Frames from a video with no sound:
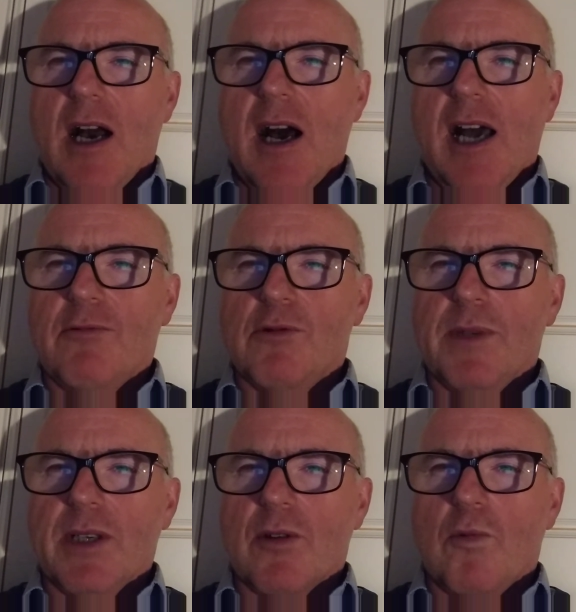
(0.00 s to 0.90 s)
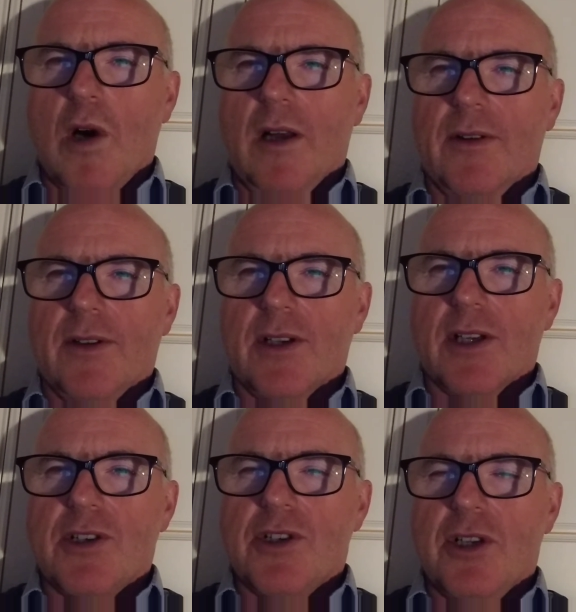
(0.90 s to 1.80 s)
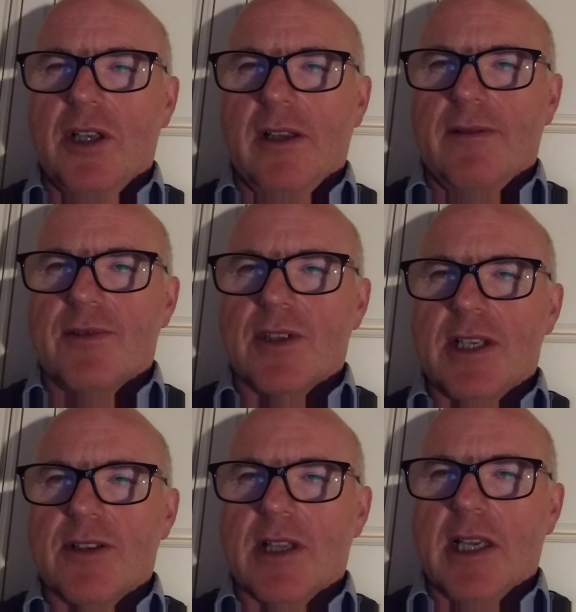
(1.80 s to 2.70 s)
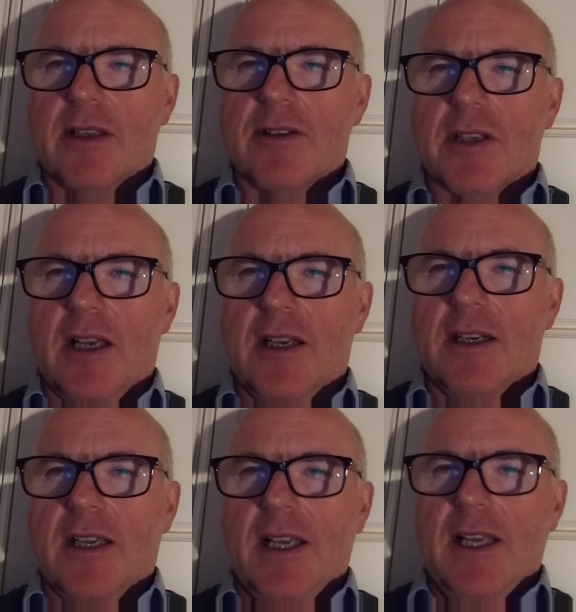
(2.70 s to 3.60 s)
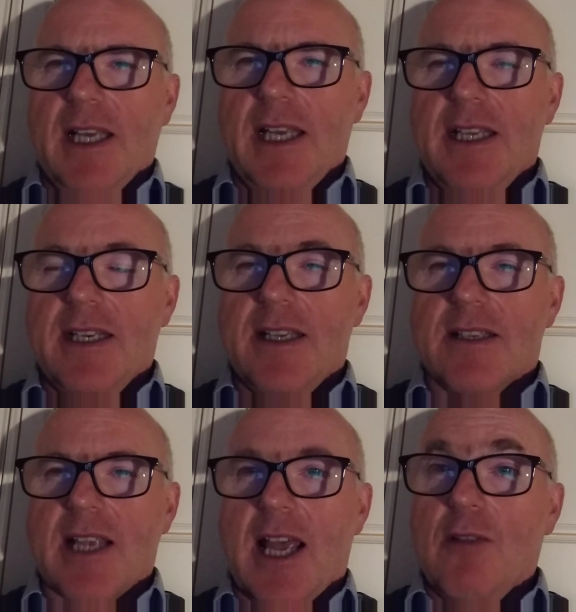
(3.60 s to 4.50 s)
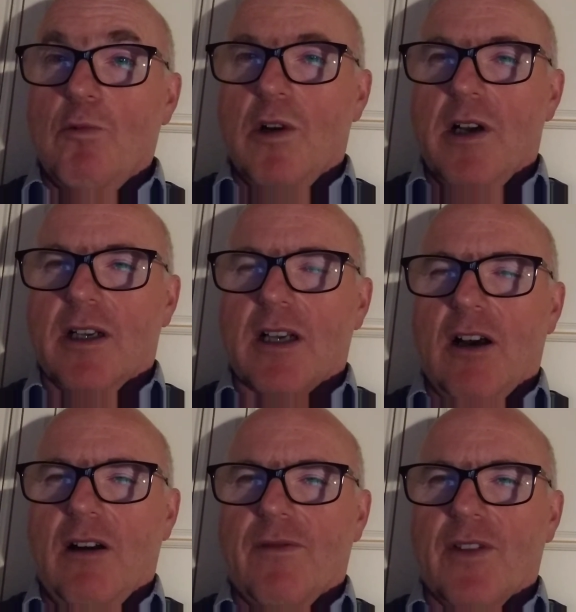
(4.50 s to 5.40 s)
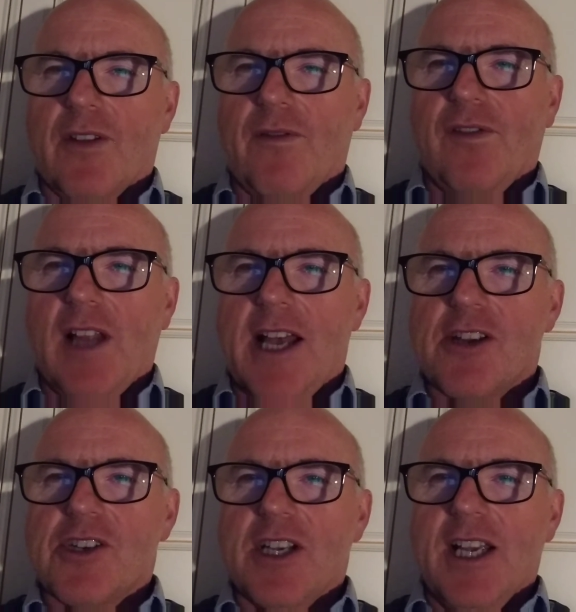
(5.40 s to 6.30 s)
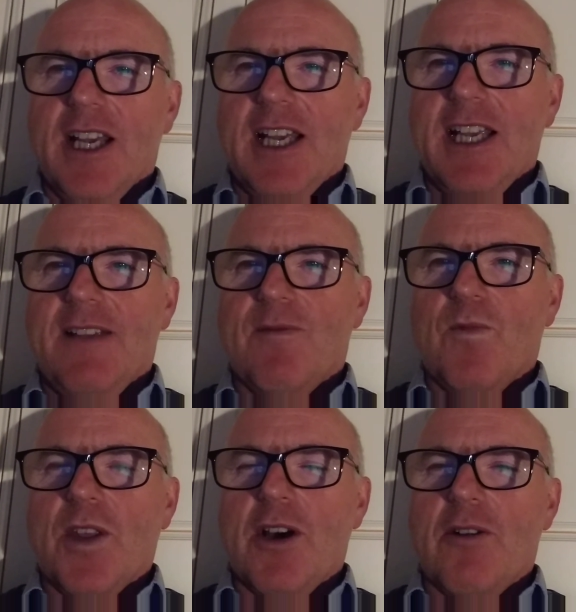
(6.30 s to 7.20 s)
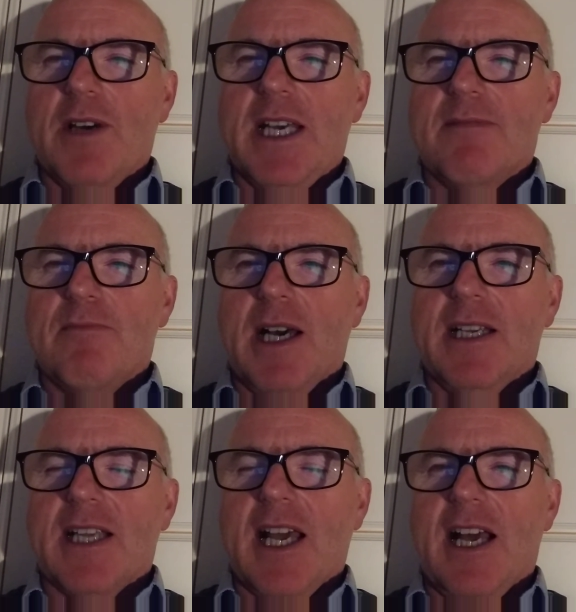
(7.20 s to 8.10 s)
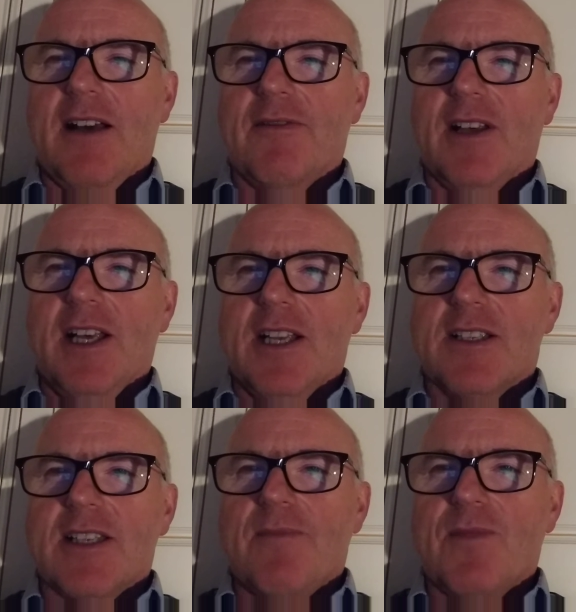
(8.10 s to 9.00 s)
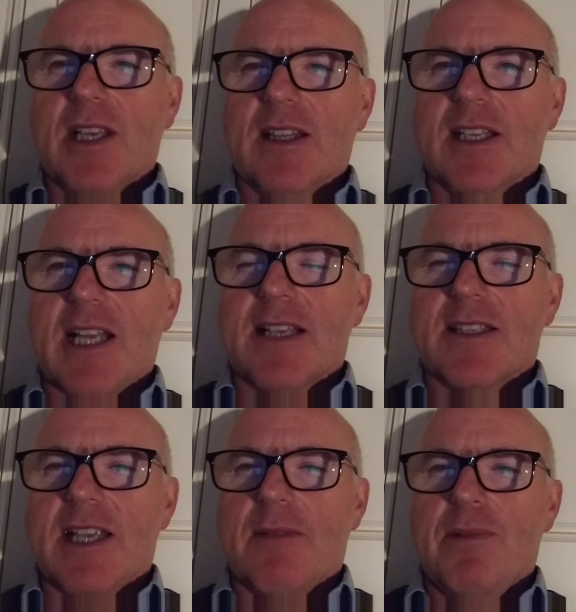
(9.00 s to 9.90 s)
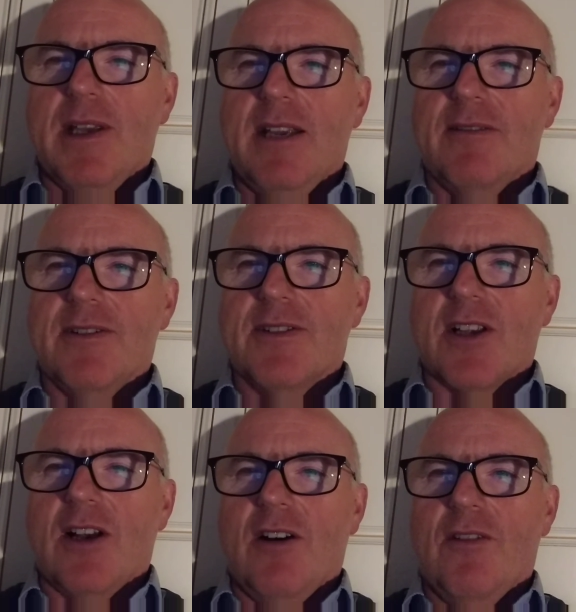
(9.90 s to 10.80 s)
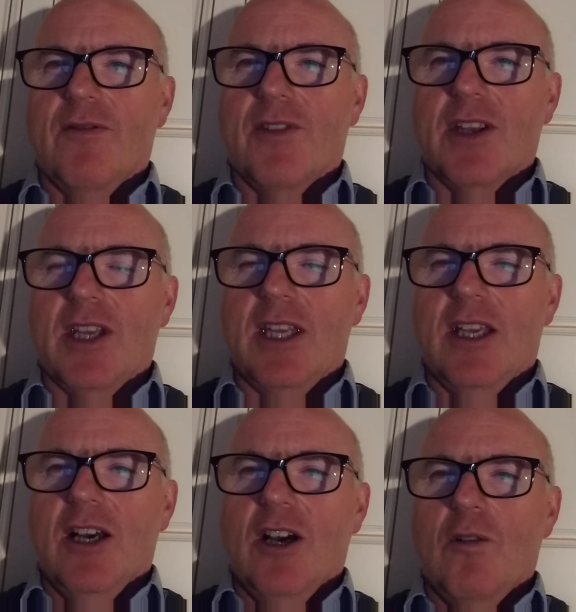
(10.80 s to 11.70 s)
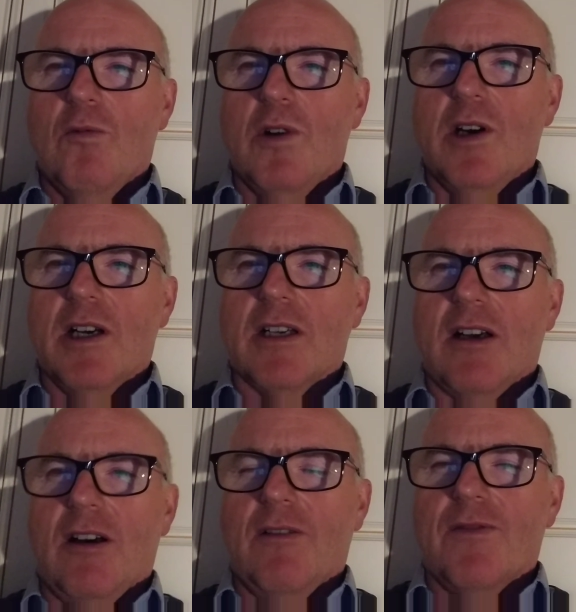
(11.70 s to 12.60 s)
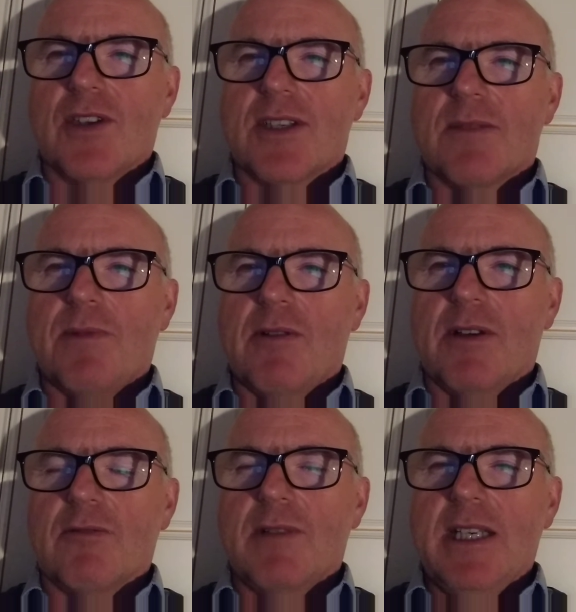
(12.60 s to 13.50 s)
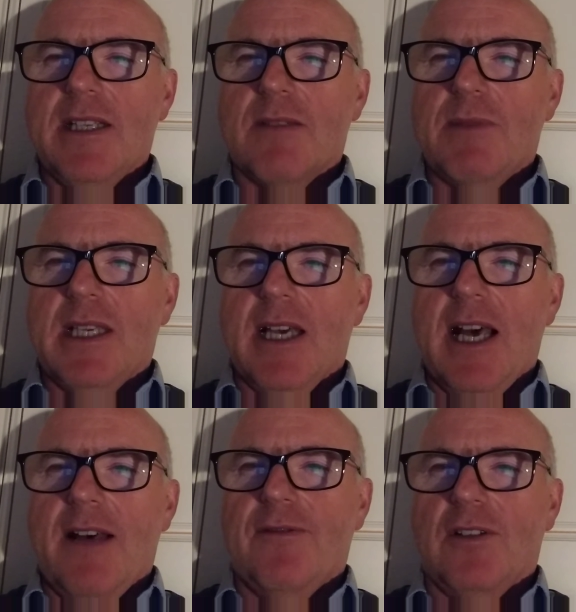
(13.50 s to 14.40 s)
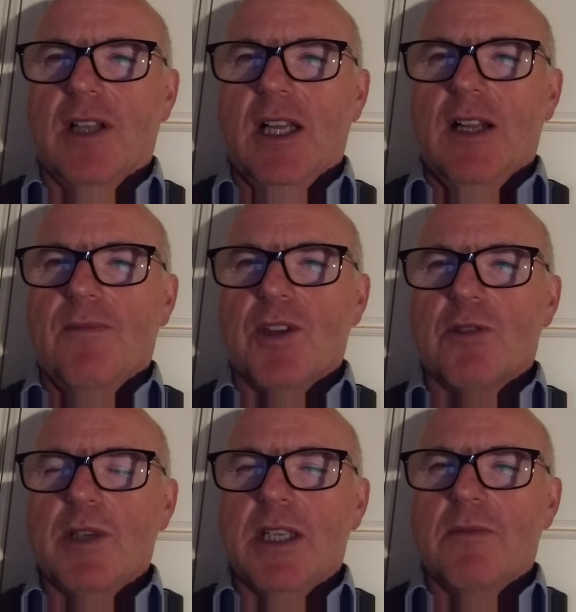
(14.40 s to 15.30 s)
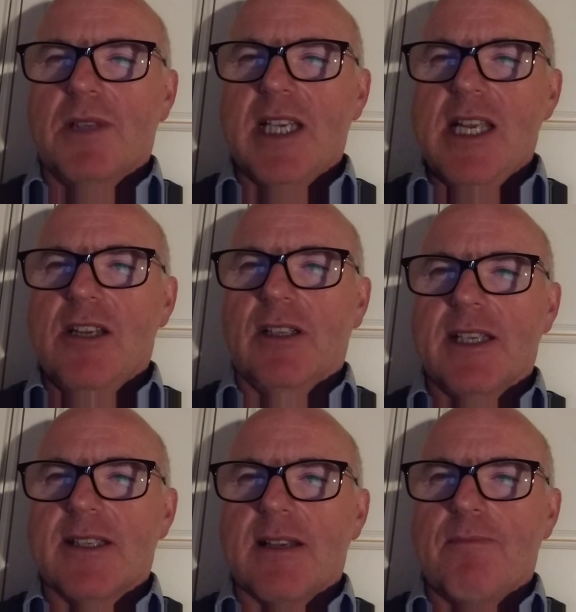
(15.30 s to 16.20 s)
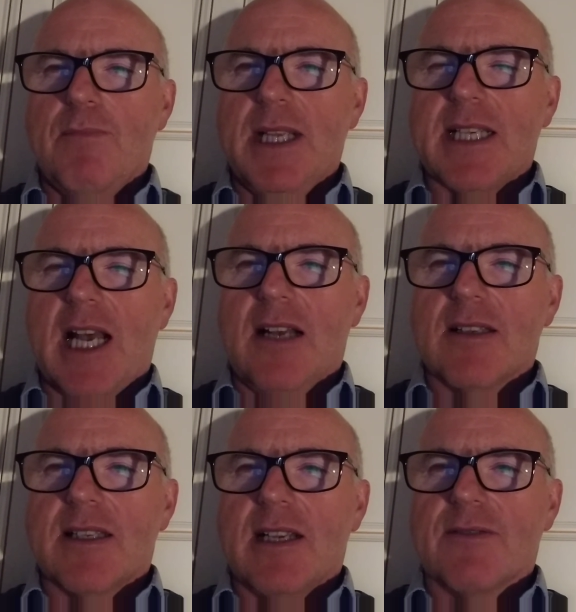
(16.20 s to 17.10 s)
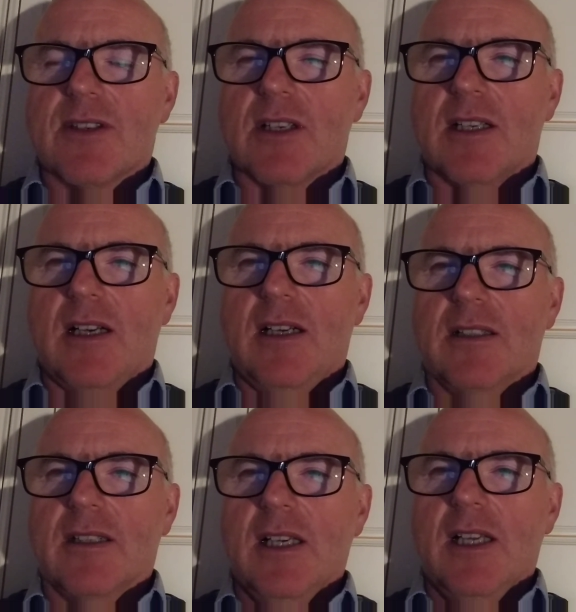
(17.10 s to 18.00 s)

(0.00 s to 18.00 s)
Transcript: I will be the one that achieves these things, and it is a work of the flesh even though it might have something that has the appearance of the work of the Spirit. We need to be careful that we continually submit ourselves to God,